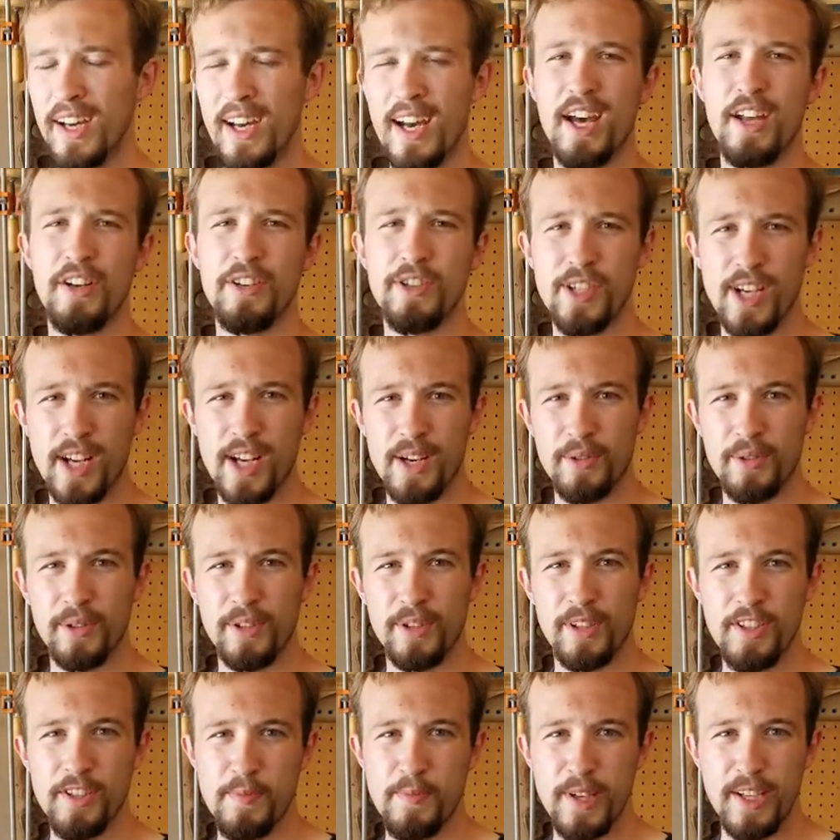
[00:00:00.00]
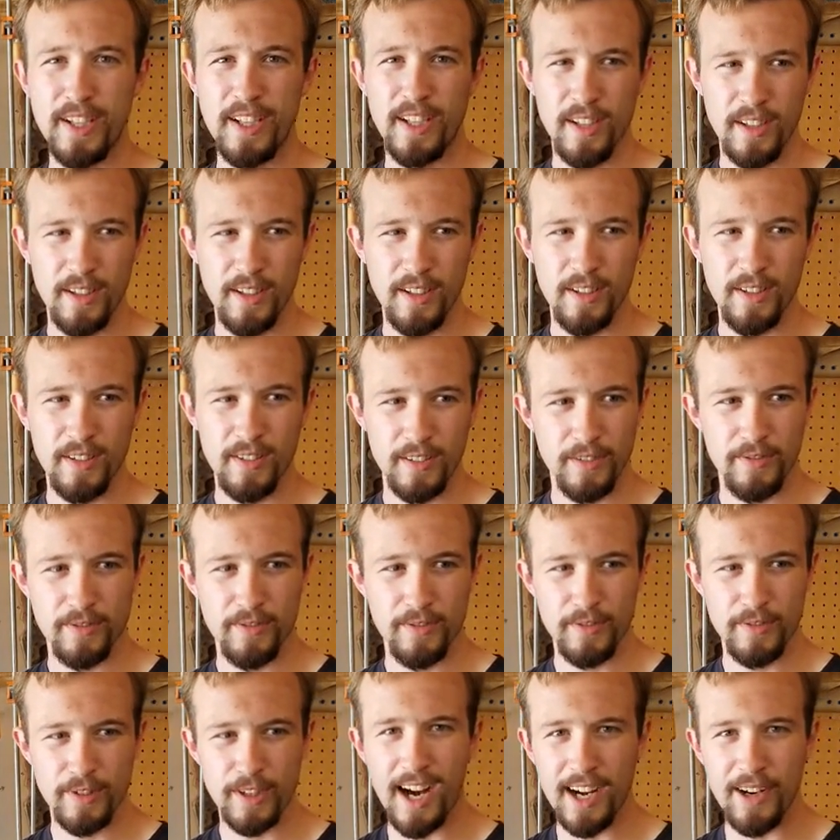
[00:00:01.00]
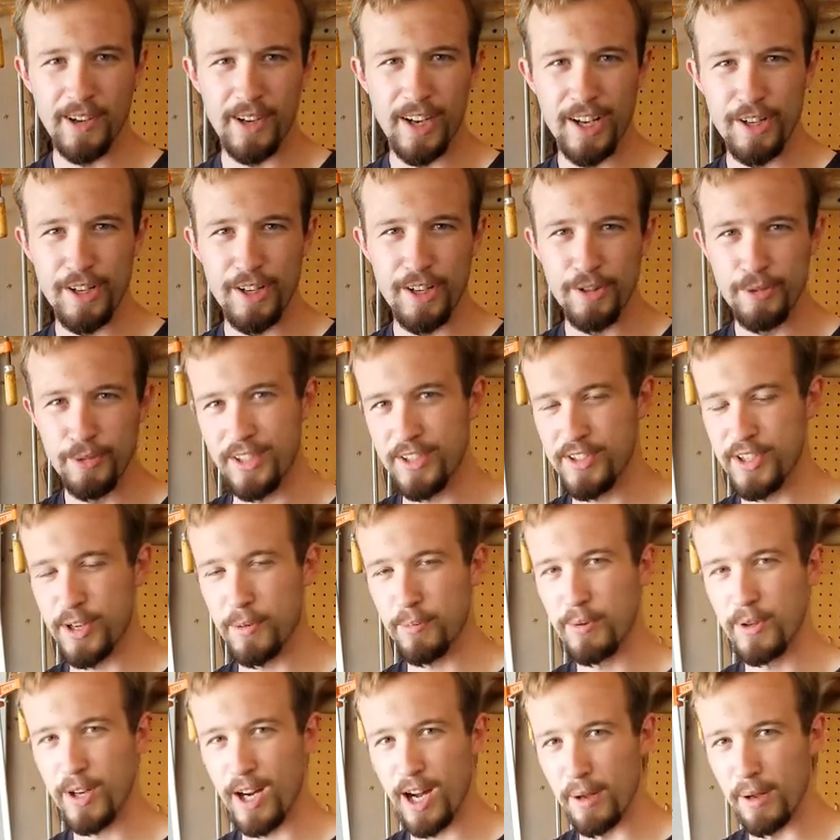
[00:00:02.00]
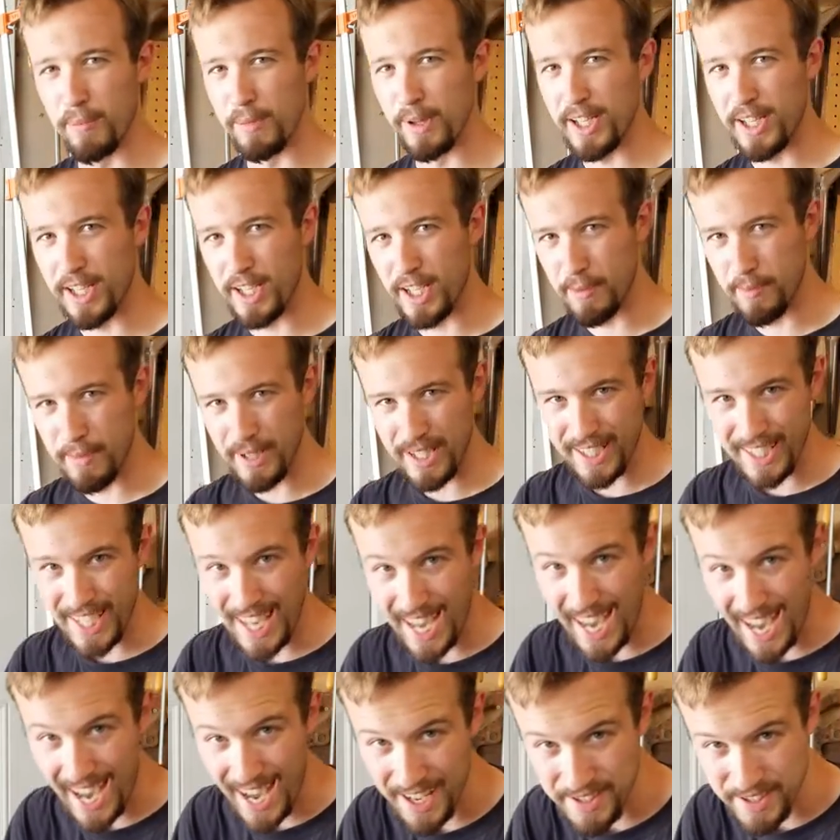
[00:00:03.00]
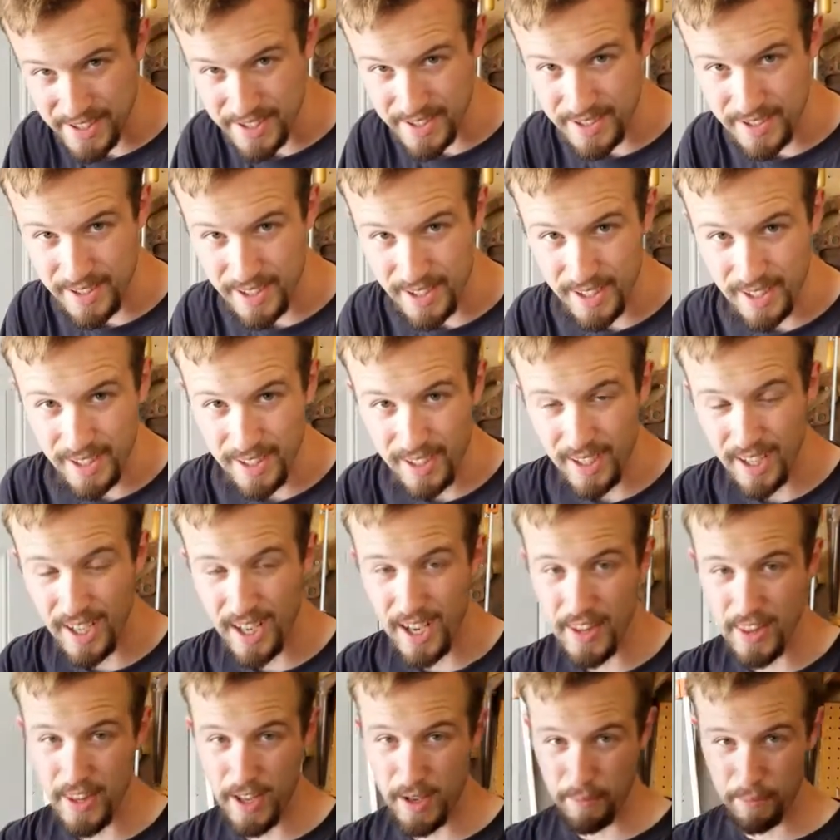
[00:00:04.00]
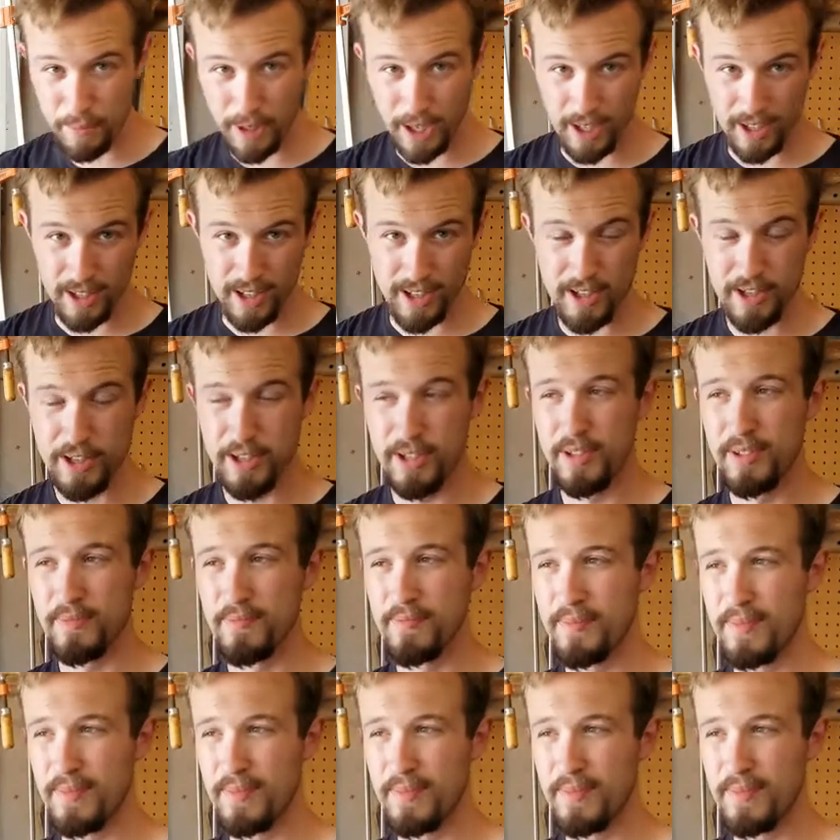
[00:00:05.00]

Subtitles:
And generally speaking, for higher end rings, they're probably going to be cast and then polished.